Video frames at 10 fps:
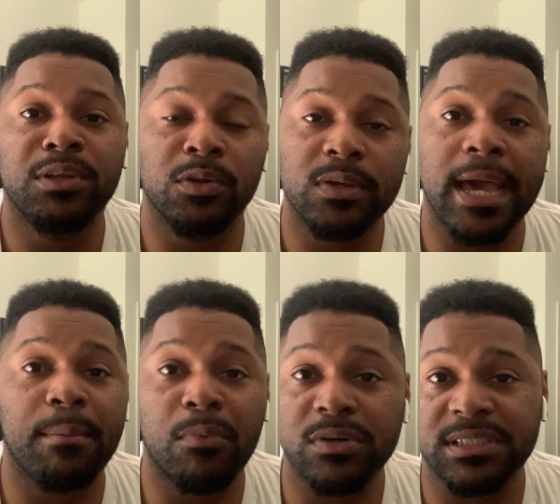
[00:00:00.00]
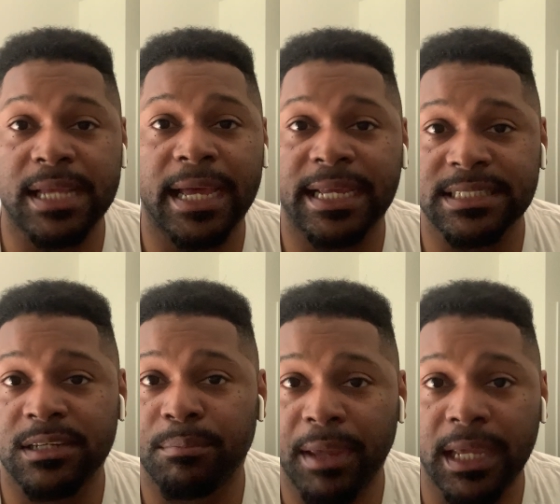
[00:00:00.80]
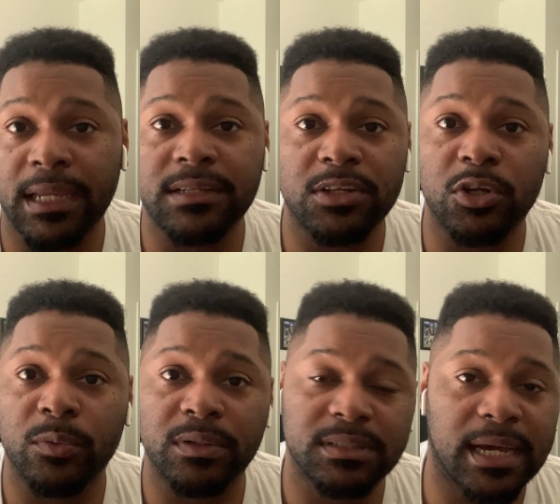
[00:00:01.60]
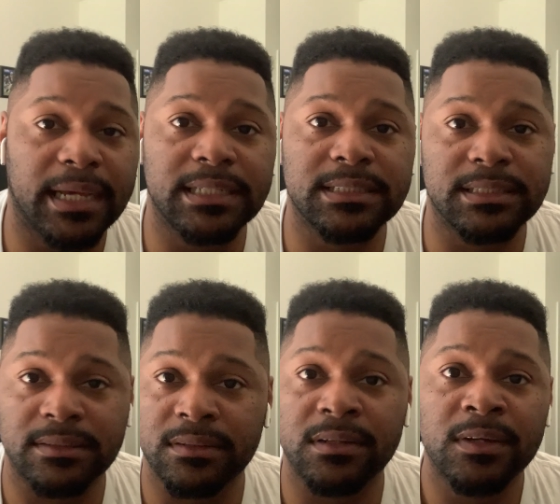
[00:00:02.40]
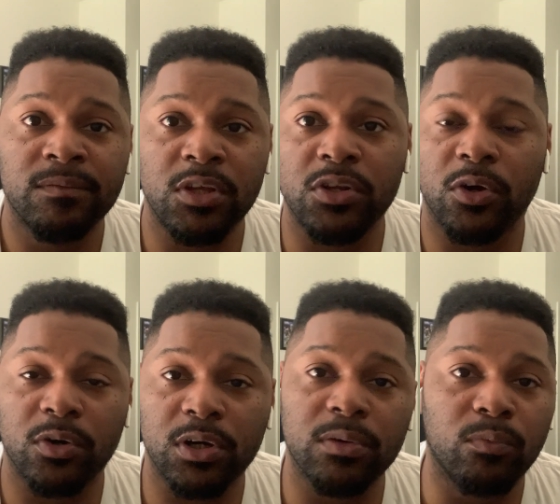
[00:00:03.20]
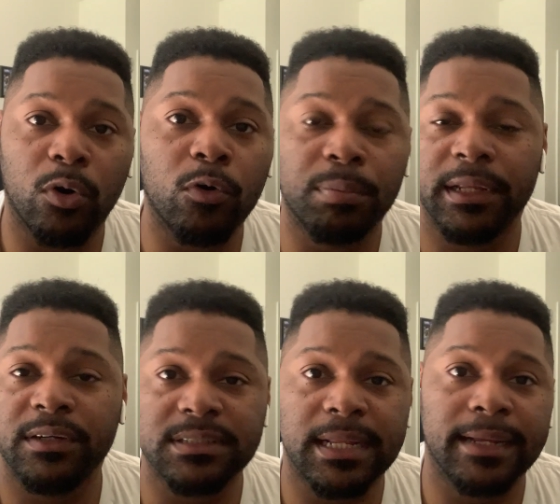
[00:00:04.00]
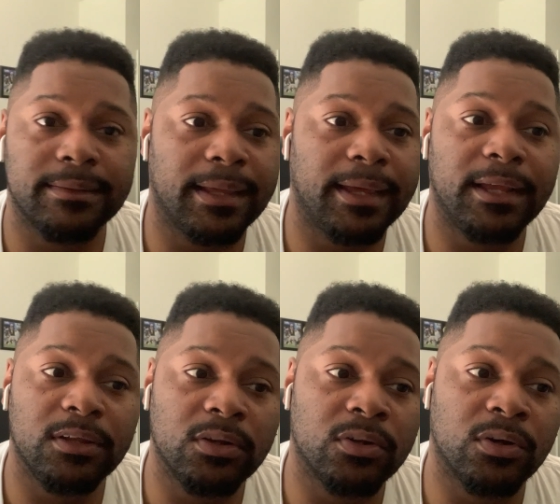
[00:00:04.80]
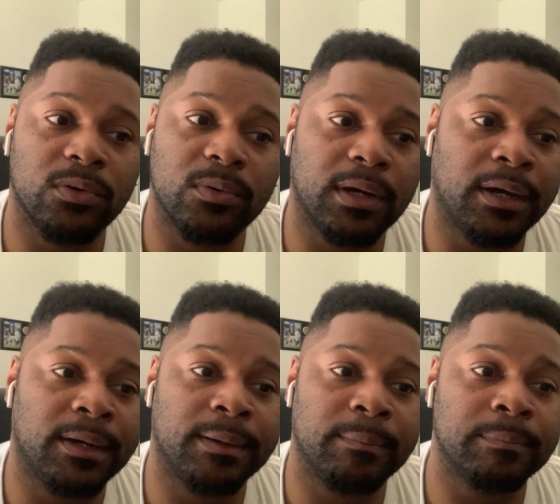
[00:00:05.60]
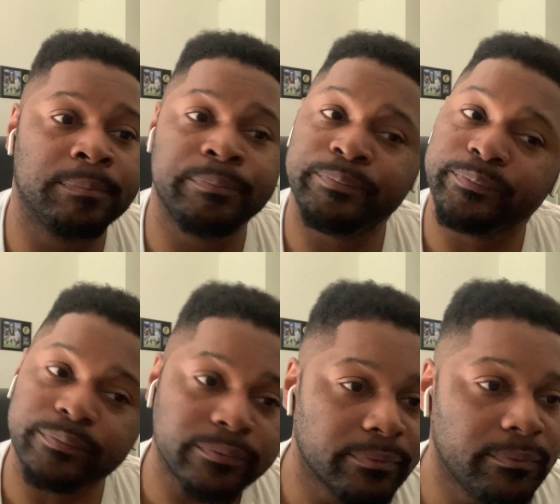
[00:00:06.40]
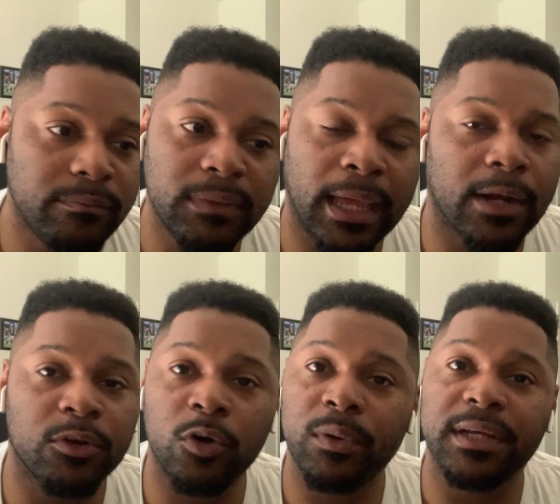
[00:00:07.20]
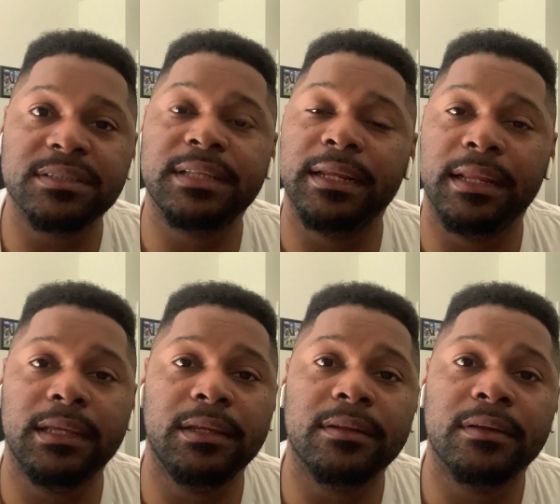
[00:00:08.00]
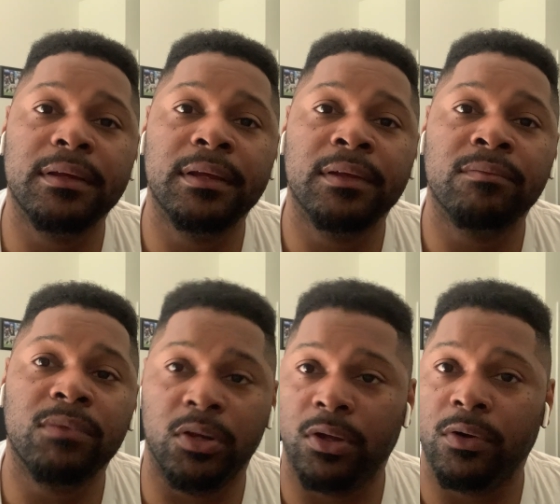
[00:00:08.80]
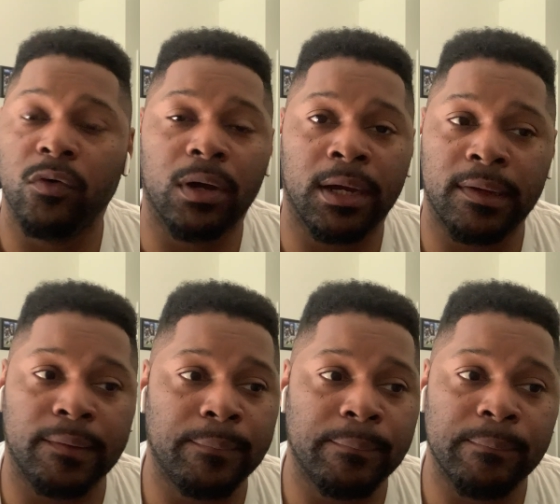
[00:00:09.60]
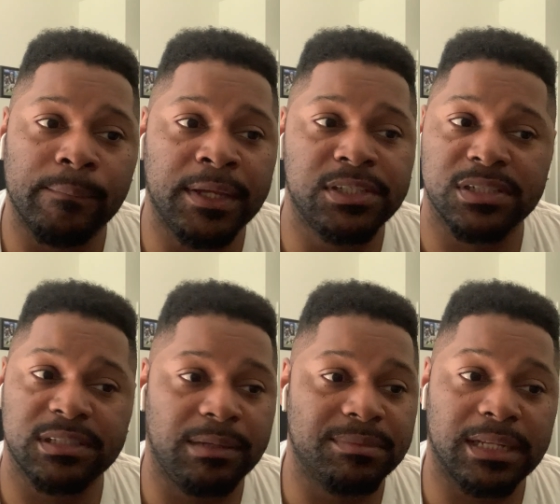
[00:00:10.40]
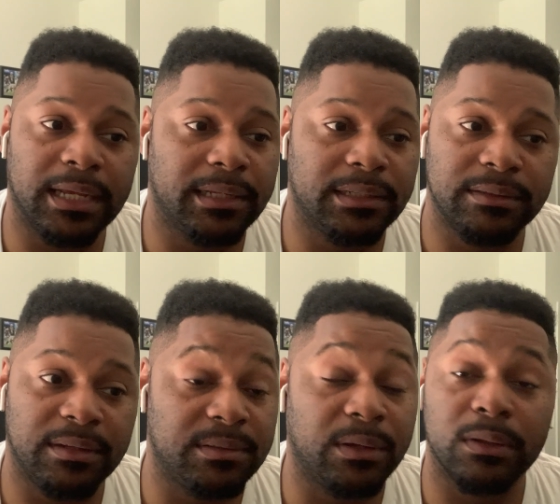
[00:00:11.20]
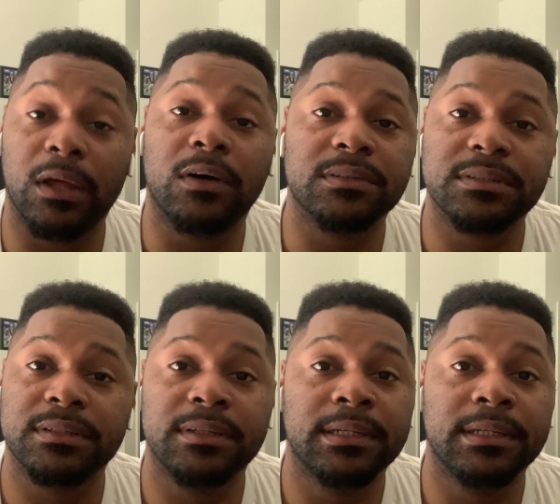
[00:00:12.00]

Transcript: you know, you got more size in the paint, you know, with Theis and, you know, good role players like that, you know, um, I don't know what else they need. You know, um, it just seems like uh, that they're lost.